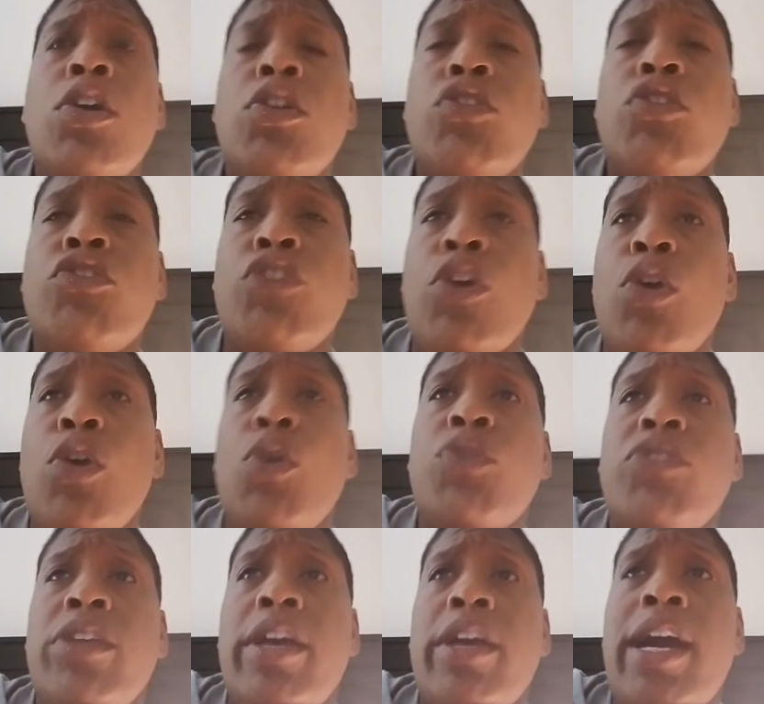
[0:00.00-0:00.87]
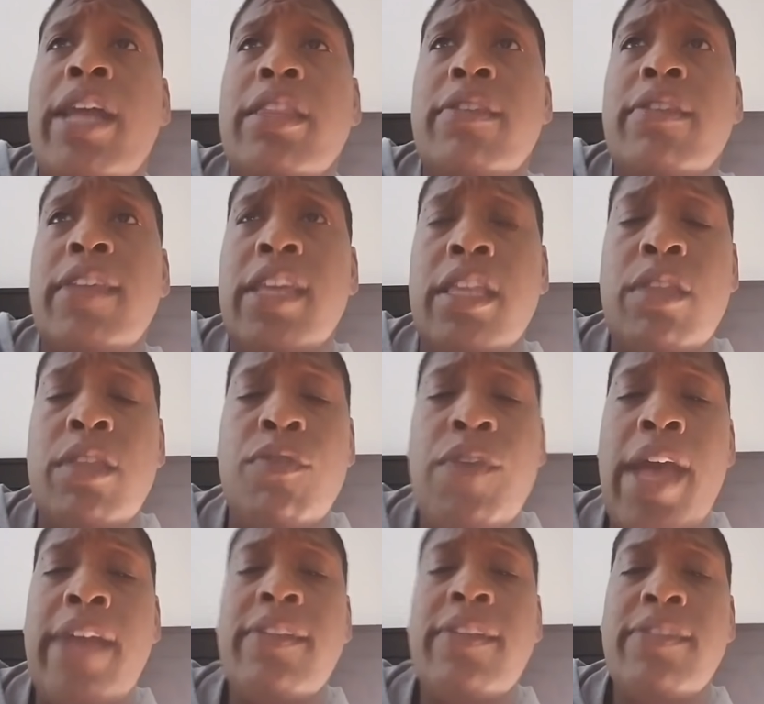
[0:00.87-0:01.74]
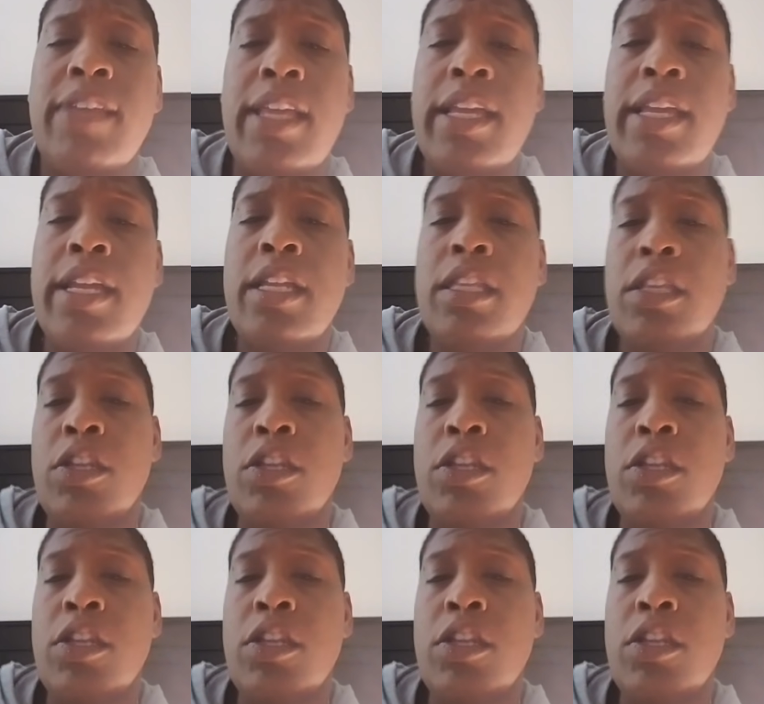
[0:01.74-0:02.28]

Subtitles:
chose to get the vaccine,